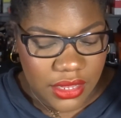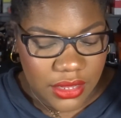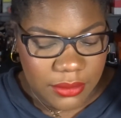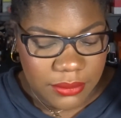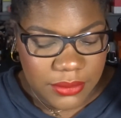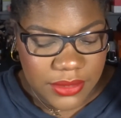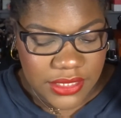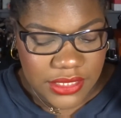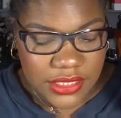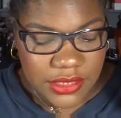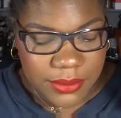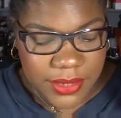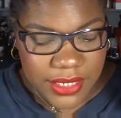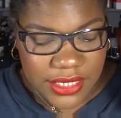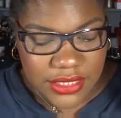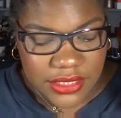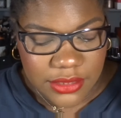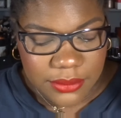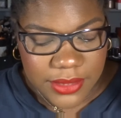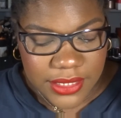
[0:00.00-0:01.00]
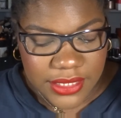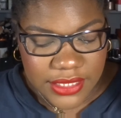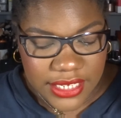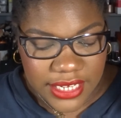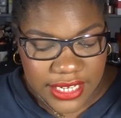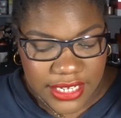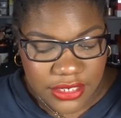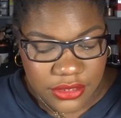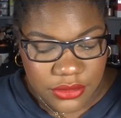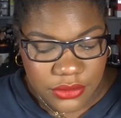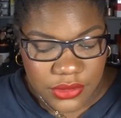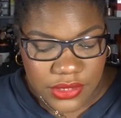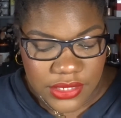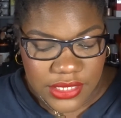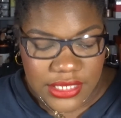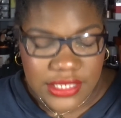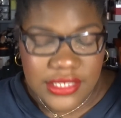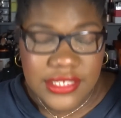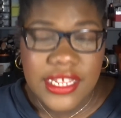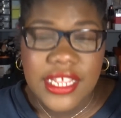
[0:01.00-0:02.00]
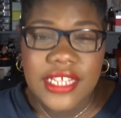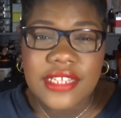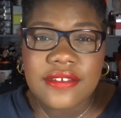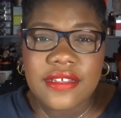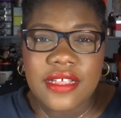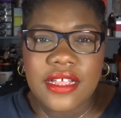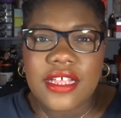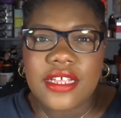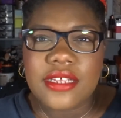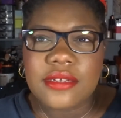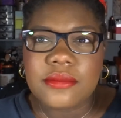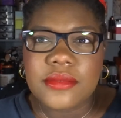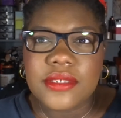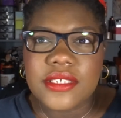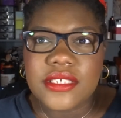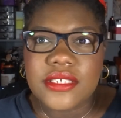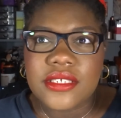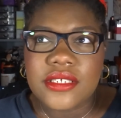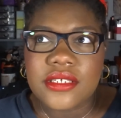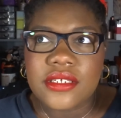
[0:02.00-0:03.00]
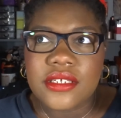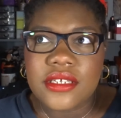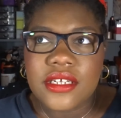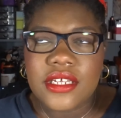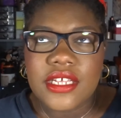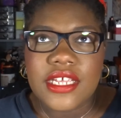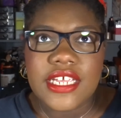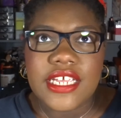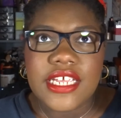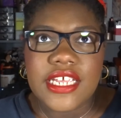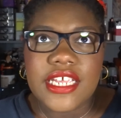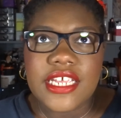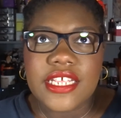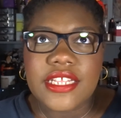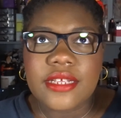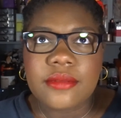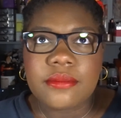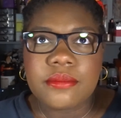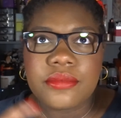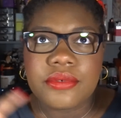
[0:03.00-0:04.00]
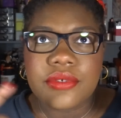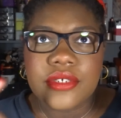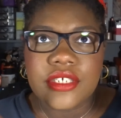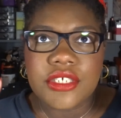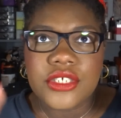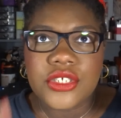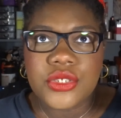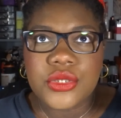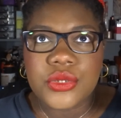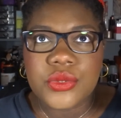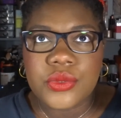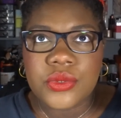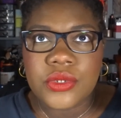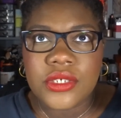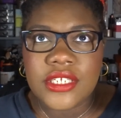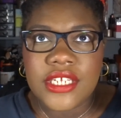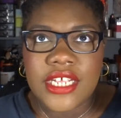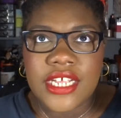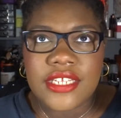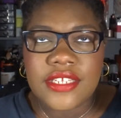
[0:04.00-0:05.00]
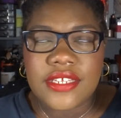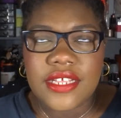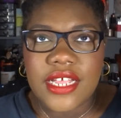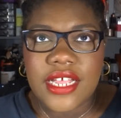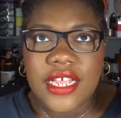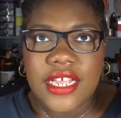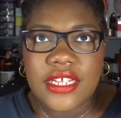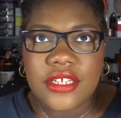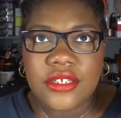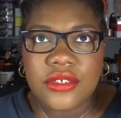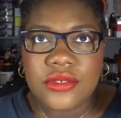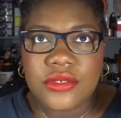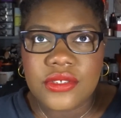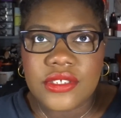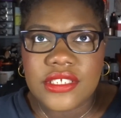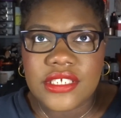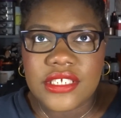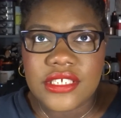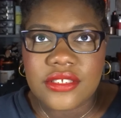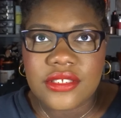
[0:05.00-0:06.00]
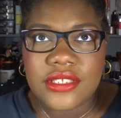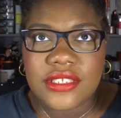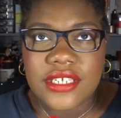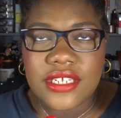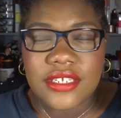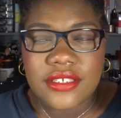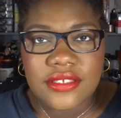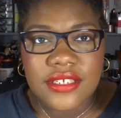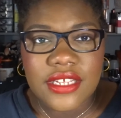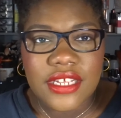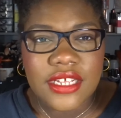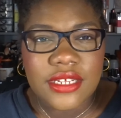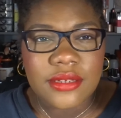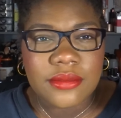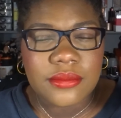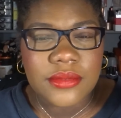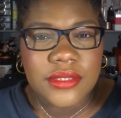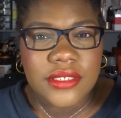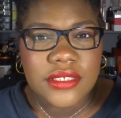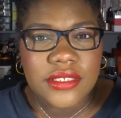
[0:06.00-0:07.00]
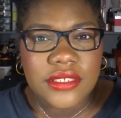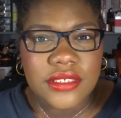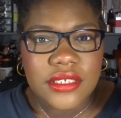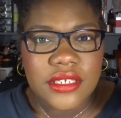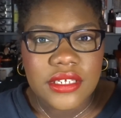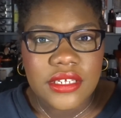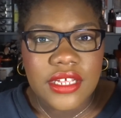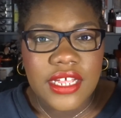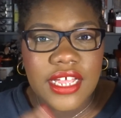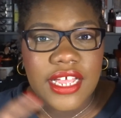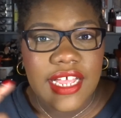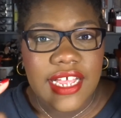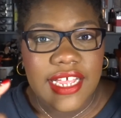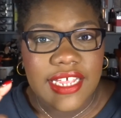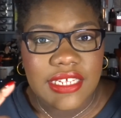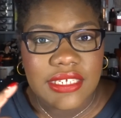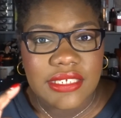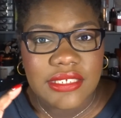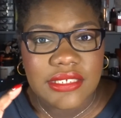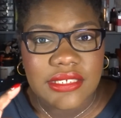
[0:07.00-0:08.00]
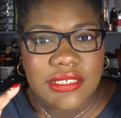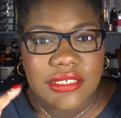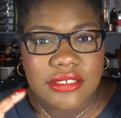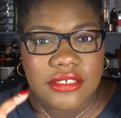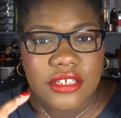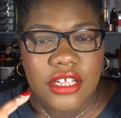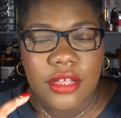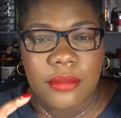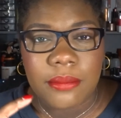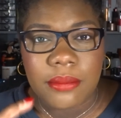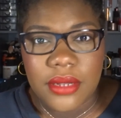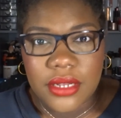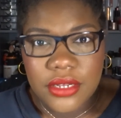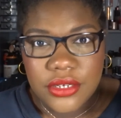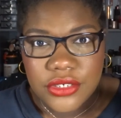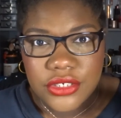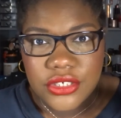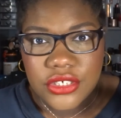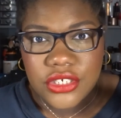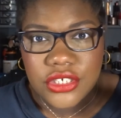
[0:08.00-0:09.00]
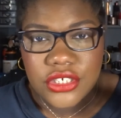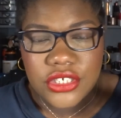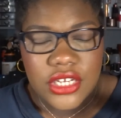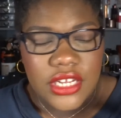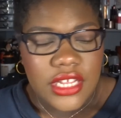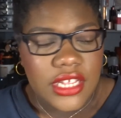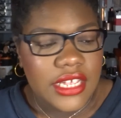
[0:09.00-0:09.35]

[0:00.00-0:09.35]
Since my last update, I used it 10 times, and I'm pretty sure that I used it 10 times as a blush.